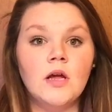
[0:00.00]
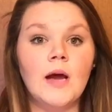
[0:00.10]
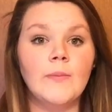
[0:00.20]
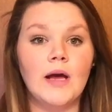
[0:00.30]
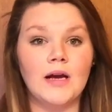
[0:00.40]

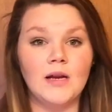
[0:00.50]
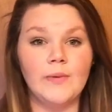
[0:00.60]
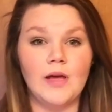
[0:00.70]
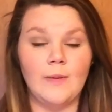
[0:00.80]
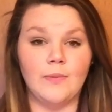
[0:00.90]
I'm not going to
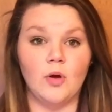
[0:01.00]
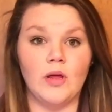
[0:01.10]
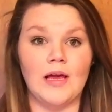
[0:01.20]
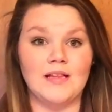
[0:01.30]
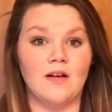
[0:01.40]
be
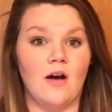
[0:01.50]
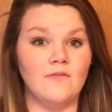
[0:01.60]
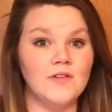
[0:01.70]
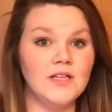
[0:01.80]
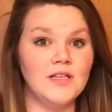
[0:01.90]
uploading as
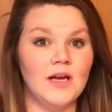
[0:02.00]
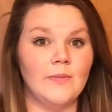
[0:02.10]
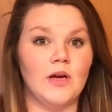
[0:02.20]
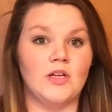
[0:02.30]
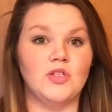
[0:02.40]
often. I'm
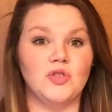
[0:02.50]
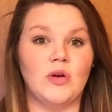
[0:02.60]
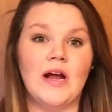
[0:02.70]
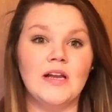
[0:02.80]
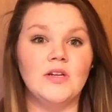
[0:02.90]
going to
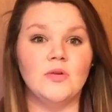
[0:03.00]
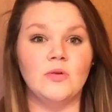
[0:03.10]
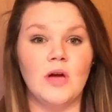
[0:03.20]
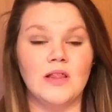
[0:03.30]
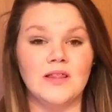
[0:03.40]
try to
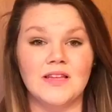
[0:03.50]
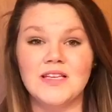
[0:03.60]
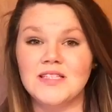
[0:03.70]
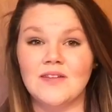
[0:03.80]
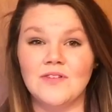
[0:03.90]
do at
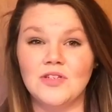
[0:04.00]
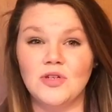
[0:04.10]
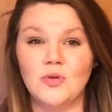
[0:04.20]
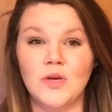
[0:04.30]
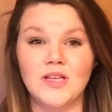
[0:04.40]
least every
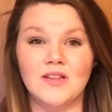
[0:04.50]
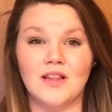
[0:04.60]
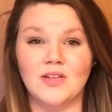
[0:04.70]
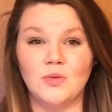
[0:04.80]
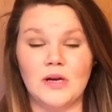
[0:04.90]
2 weeks, so
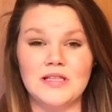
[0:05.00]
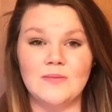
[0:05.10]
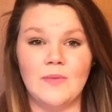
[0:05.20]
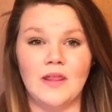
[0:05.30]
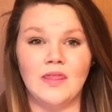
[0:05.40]
like twice a
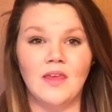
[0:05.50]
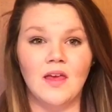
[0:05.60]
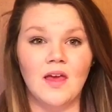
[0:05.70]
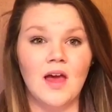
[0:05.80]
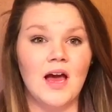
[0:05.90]
month.
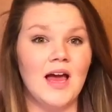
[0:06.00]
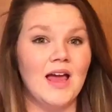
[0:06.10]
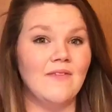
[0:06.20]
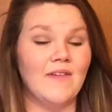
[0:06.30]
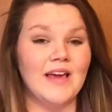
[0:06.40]

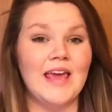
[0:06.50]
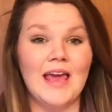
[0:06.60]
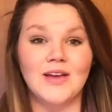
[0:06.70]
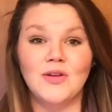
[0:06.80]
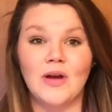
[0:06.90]
If I
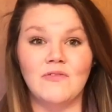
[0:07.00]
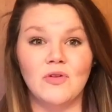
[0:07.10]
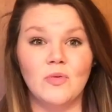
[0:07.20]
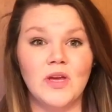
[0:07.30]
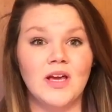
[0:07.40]
can do every
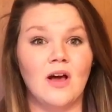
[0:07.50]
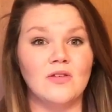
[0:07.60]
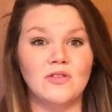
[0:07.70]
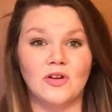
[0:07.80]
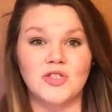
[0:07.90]
week, I'll
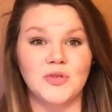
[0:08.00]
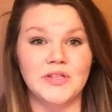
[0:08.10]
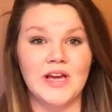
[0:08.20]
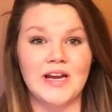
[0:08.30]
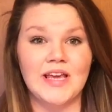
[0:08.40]
start doing
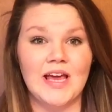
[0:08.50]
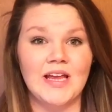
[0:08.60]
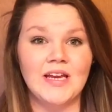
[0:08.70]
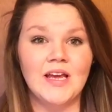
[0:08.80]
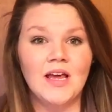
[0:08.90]
that
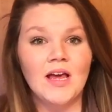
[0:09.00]
again.